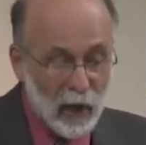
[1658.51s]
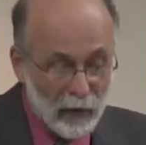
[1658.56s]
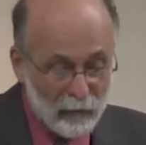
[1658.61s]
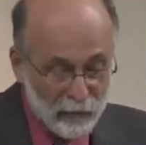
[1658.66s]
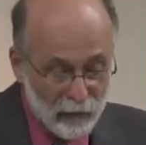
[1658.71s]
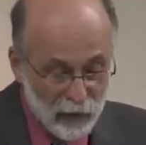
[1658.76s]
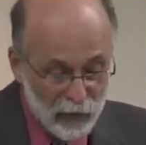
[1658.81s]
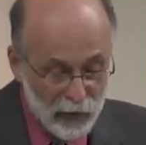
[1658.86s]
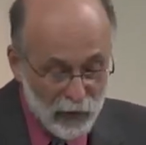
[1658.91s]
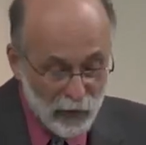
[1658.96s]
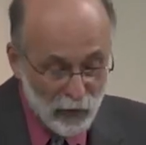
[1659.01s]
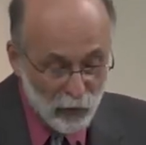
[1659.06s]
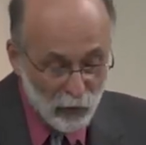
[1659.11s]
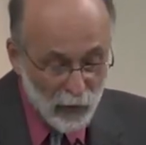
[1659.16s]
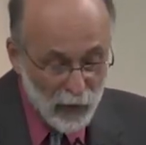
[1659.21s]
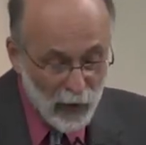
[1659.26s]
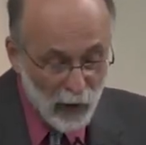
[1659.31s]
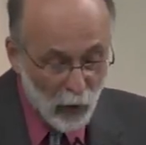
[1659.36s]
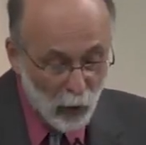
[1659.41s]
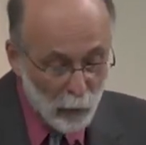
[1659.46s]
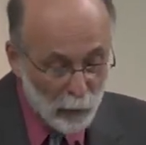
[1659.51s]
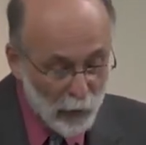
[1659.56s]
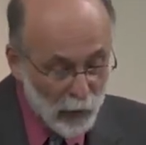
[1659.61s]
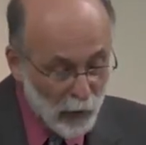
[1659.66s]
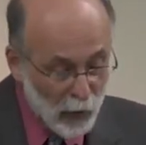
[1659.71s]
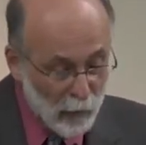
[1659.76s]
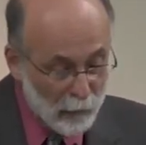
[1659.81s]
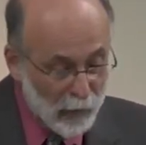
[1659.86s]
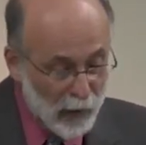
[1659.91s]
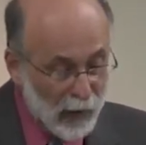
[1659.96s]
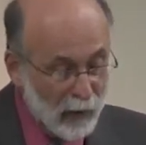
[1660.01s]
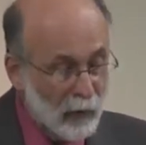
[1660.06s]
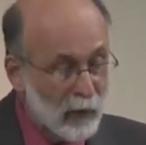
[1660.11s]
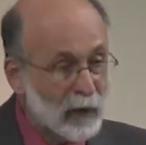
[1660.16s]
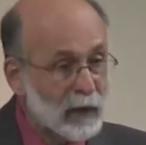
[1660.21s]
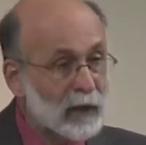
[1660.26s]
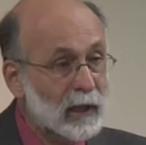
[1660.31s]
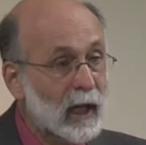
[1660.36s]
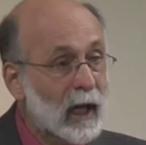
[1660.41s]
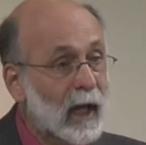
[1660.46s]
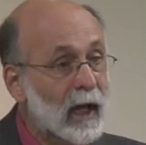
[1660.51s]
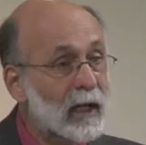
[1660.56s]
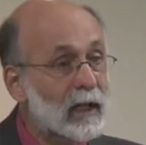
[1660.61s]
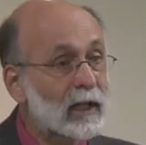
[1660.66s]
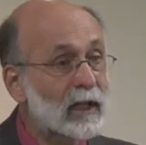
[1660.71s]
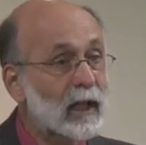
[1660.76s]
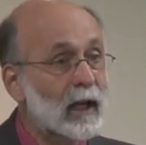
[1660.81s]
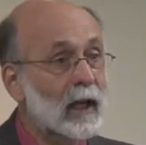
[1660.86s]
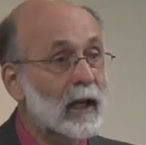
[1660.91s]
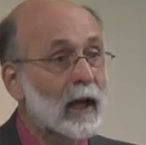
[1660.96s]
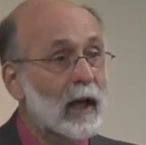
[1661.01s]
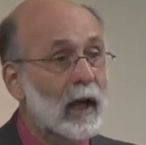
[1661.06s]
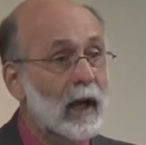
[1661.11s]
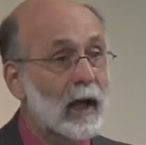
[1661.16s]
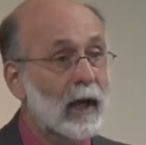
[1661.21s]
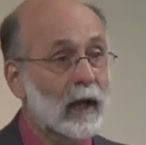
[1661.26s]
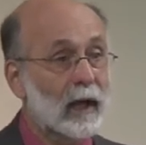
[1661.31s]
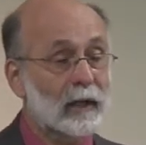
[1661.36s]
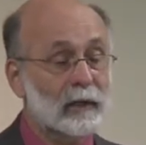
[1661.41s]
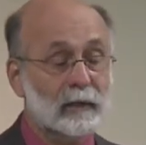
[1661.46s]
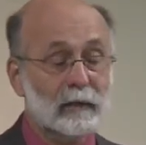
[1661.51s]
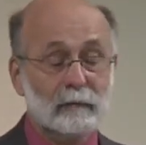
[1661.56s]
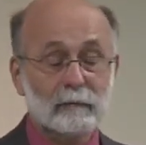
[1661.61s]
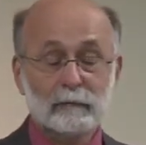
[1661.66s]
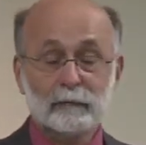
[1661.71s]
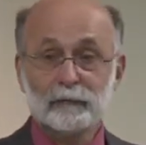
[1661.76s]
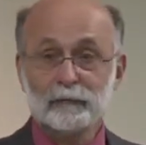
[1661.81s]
effort to reopen our parents' case and